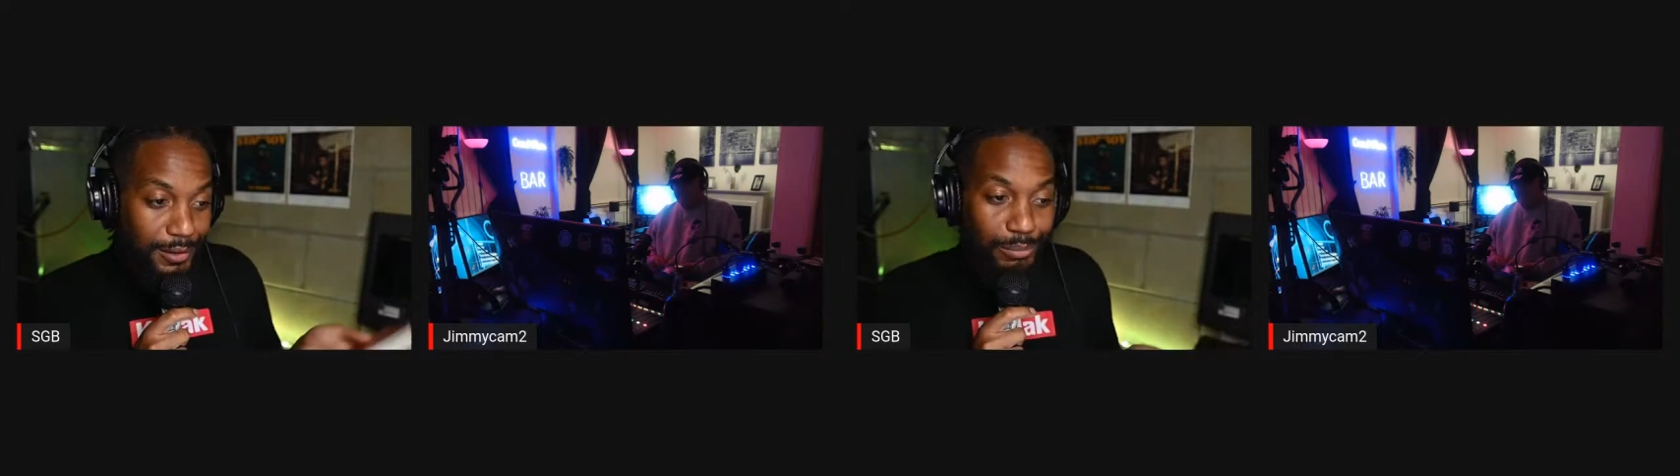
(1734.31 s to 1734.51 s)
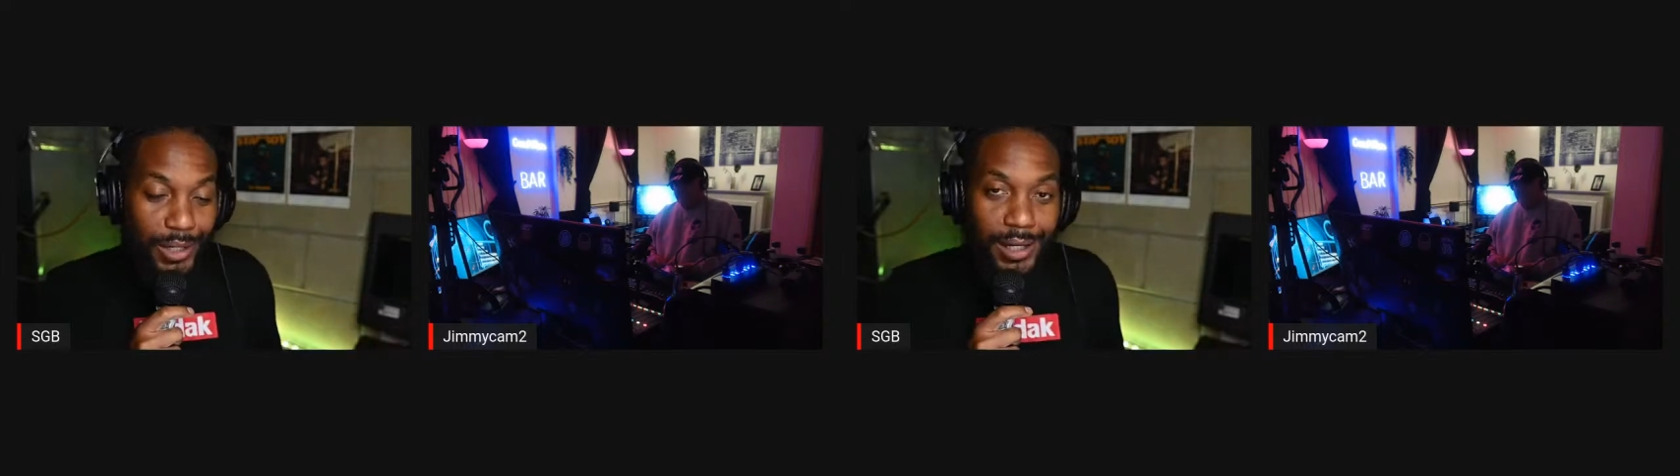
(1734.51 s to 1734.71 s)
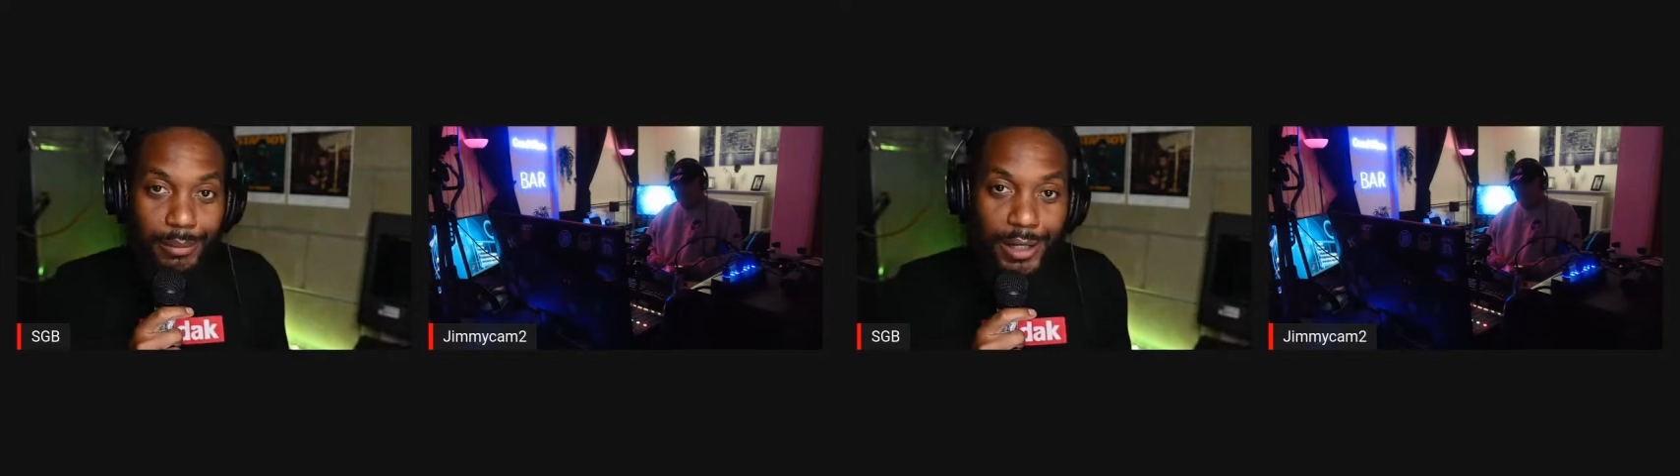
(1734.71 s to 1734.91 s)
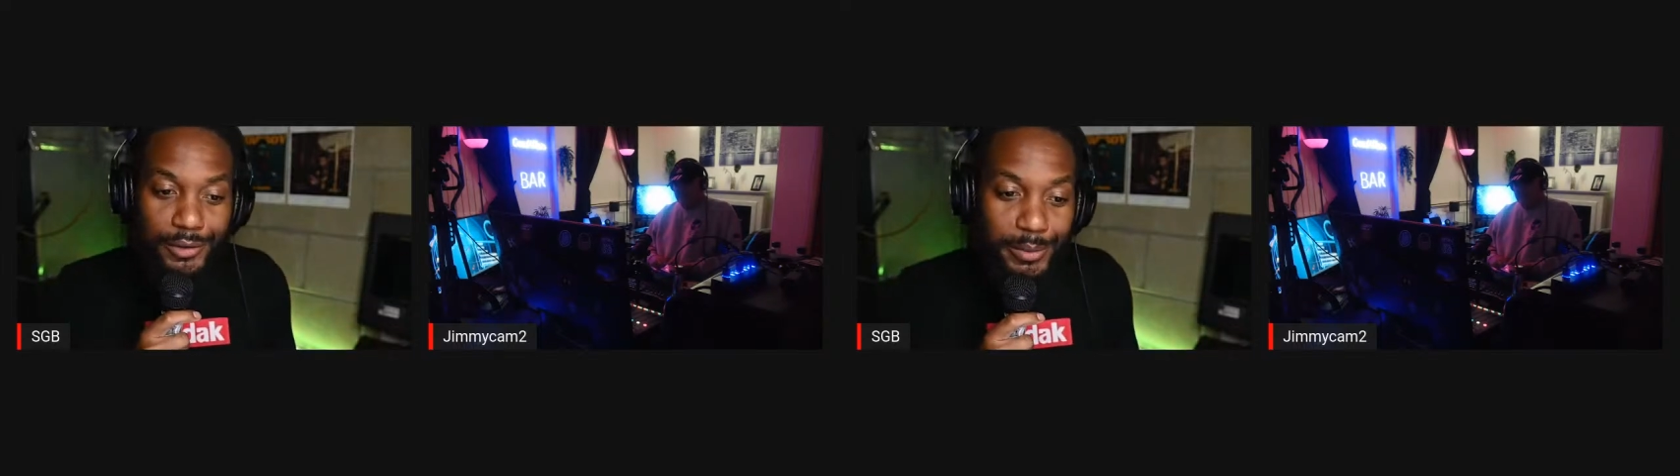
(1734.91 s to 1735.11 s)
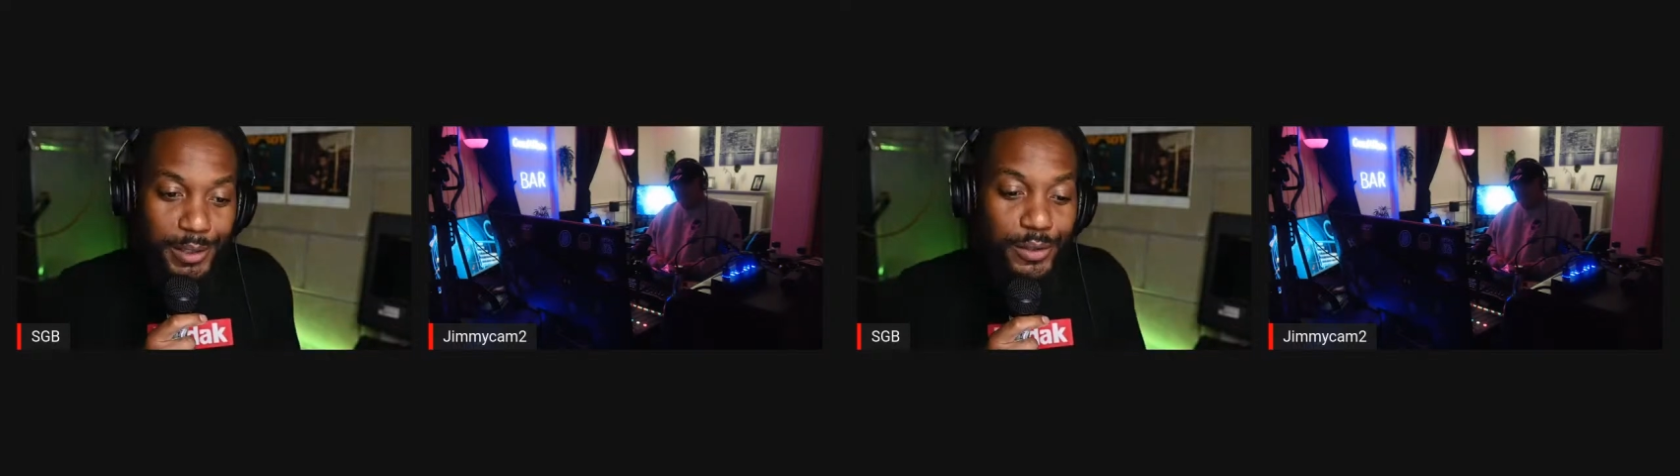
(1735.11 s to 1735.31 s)
pot in mouth,
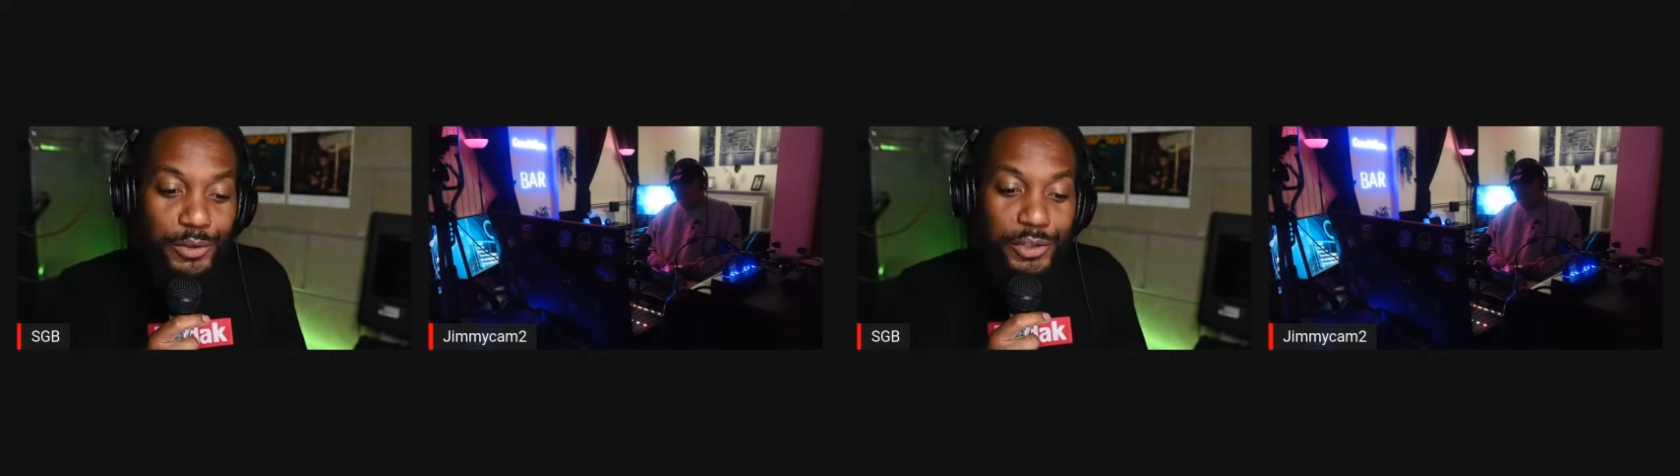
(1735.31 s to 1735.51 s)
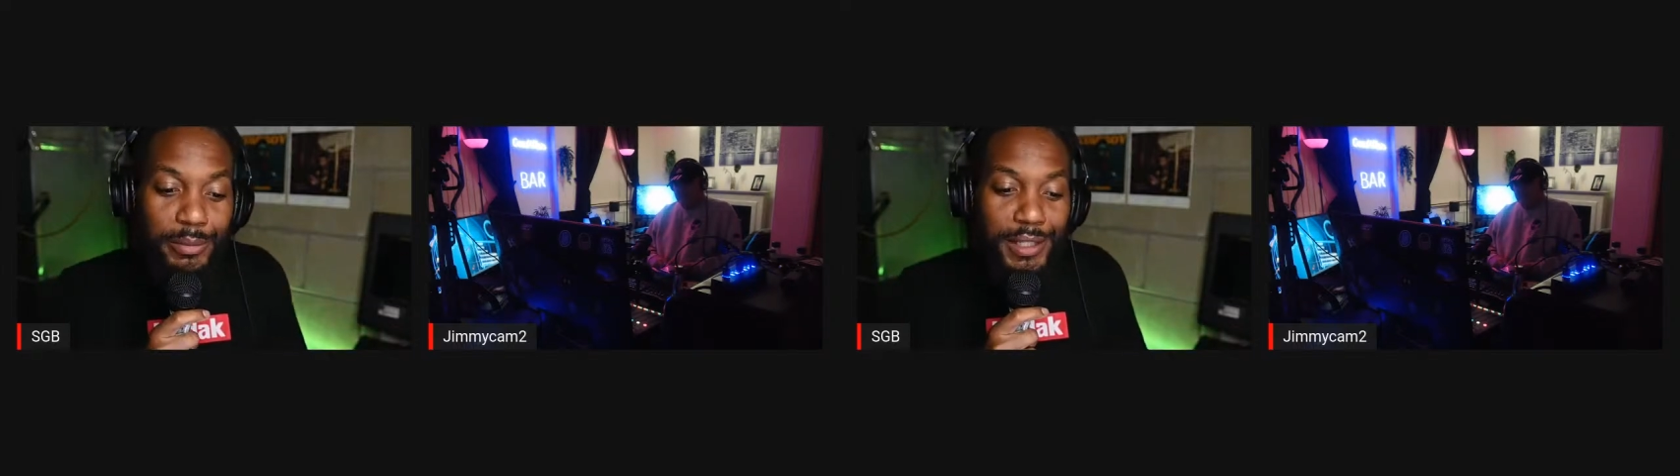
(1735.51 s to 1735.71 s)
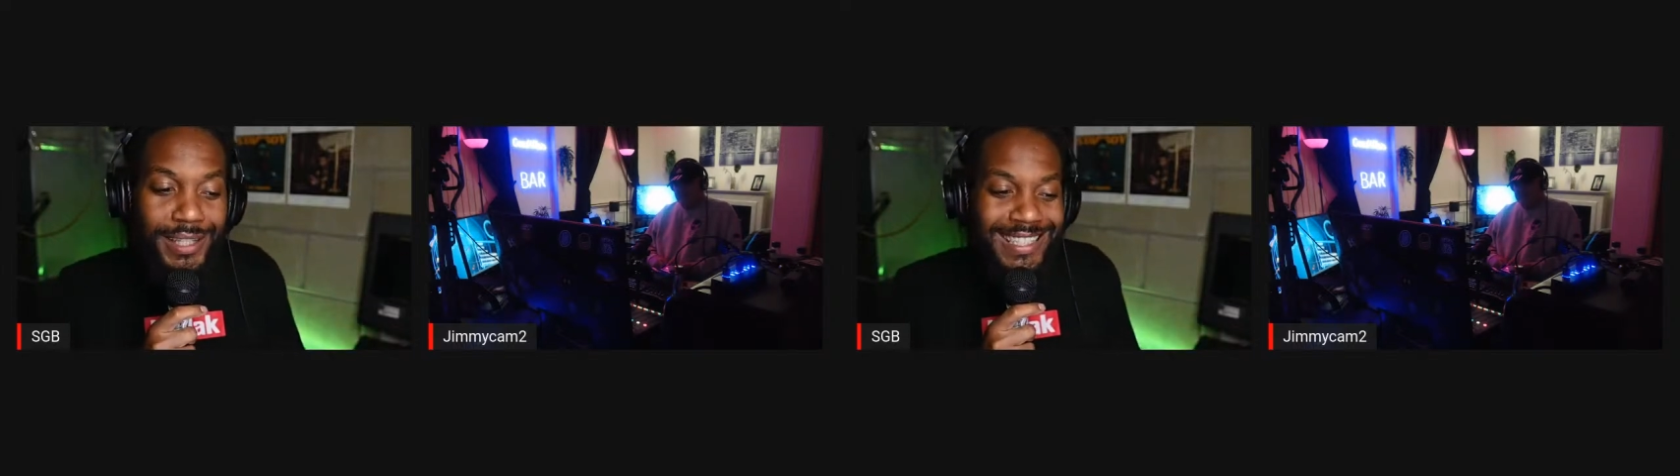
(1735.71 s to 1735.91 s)
Jimmy. Yeah. So, Jimmy,